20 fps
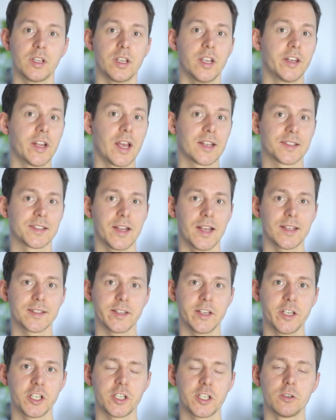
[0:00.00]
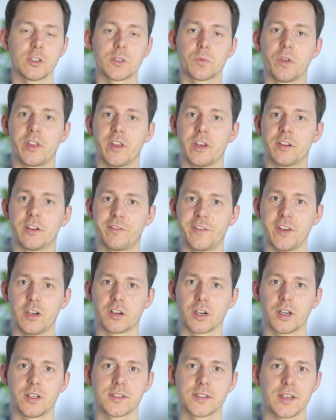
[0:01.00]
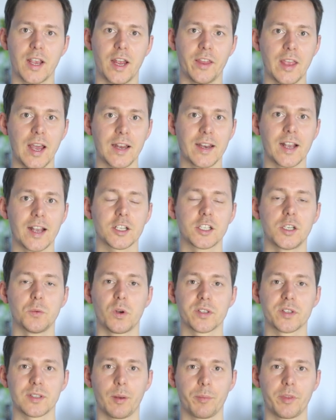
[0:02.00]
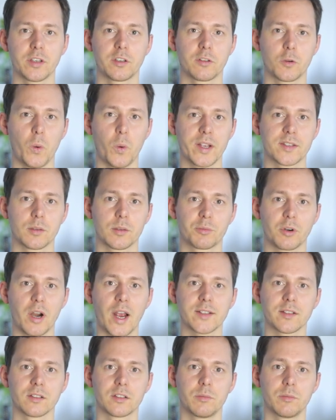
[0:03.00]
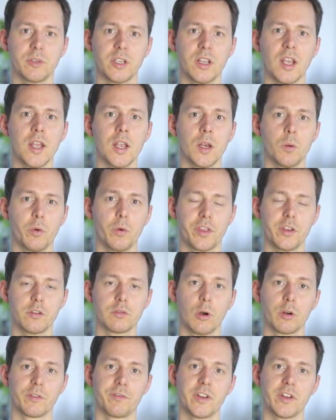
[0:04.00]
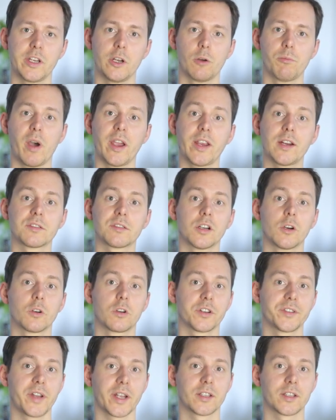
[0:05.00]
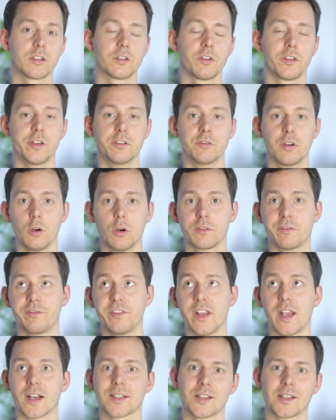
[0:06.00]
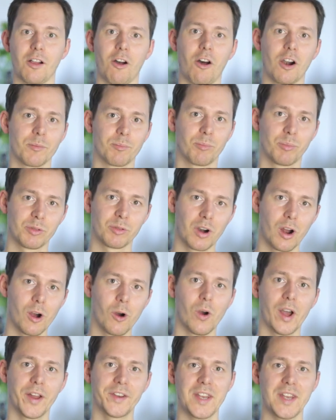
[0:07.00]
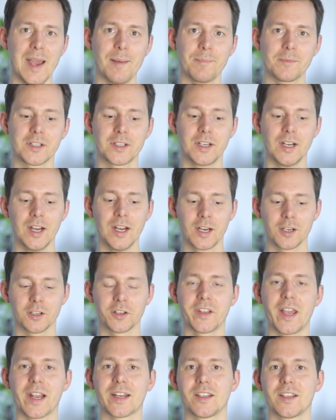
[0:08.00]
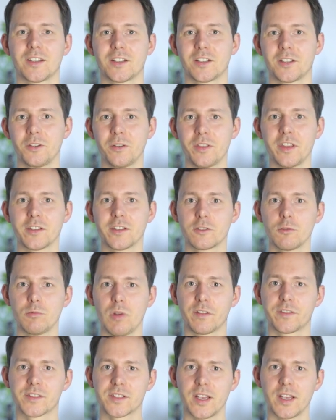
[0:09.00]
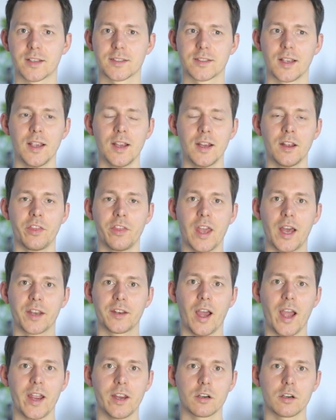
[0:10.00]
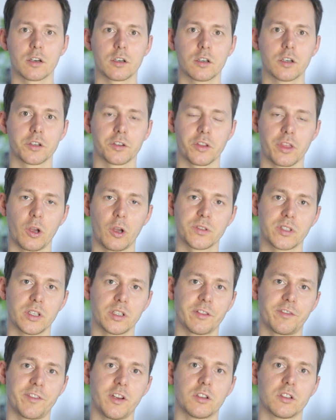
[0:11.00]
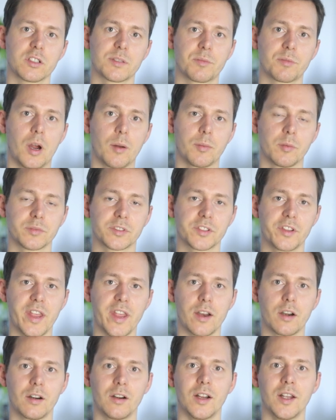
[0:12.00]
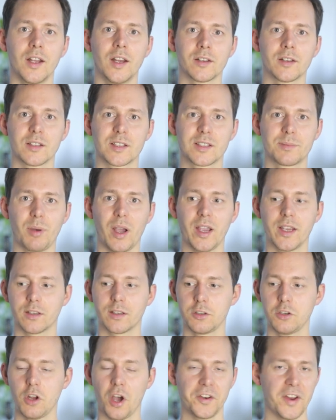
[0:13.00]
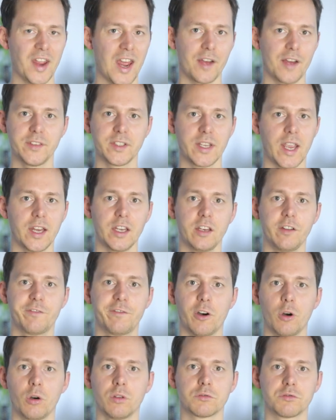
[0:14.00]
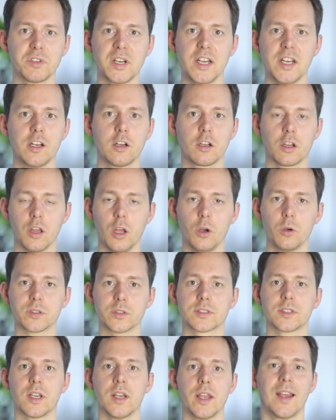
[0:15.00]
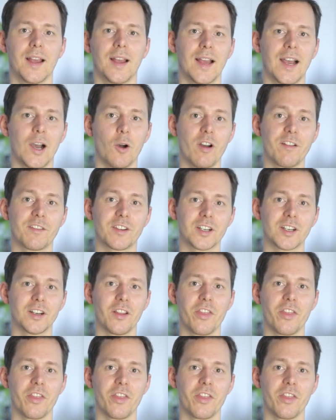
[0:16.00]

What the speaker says: It has less issues with interference, and that actually was something quite surprising to me with the Rode VideoMicro connected to the Rode VXLR Pro adapter connected to the Zoom F6, that I heard those interference problems there despite not having any phone really close. However,